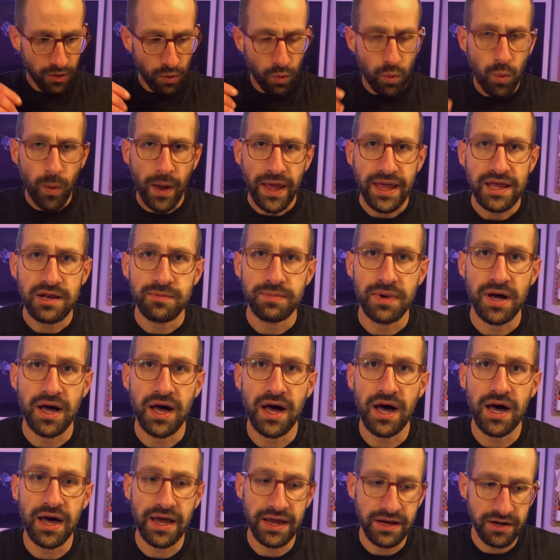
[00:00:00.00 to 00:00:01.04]
weight
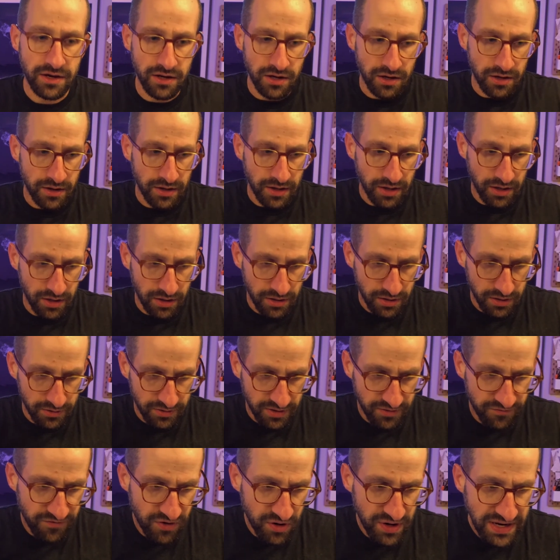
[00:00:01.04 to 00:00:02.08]
behind a
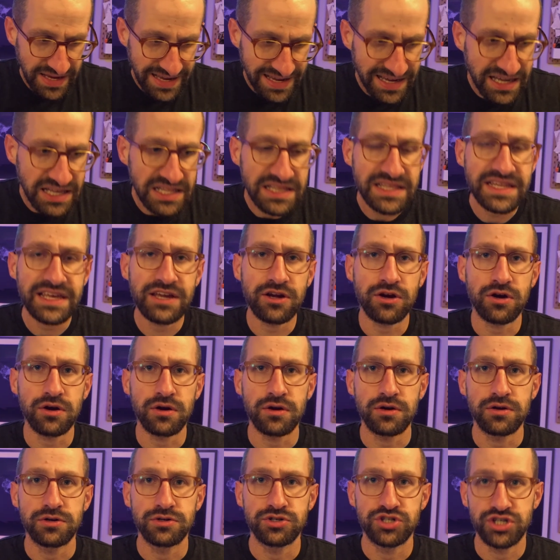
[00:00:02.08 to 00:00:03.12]
very clear
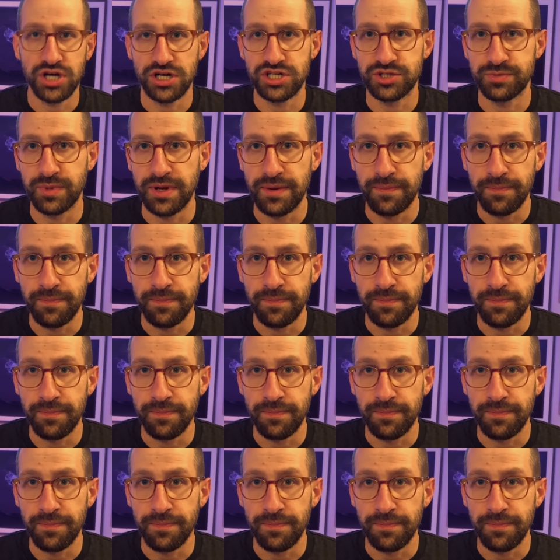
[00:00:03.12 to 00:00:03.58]
judgment.